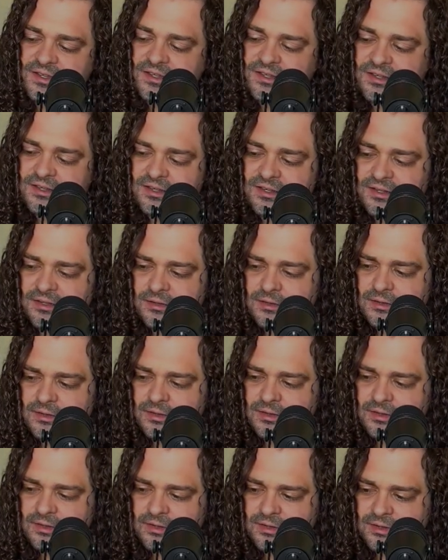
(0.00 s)

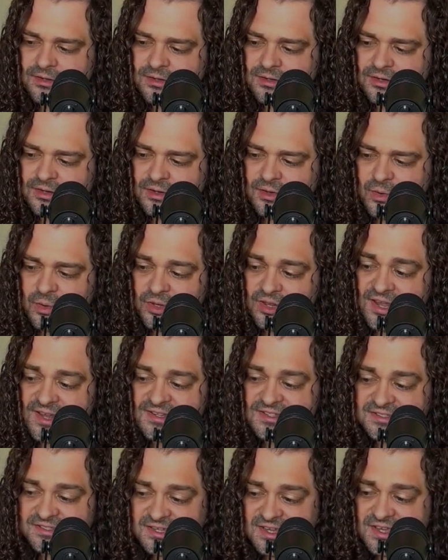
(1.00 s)
"Will I
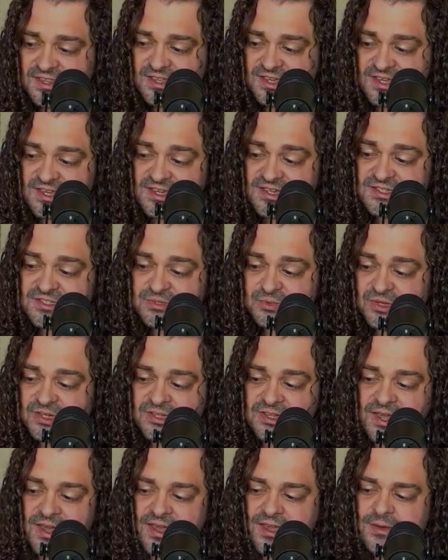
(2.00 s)
see the East
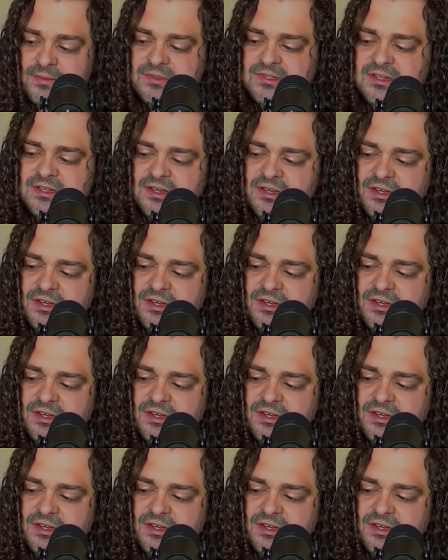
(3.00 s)
reclaimed?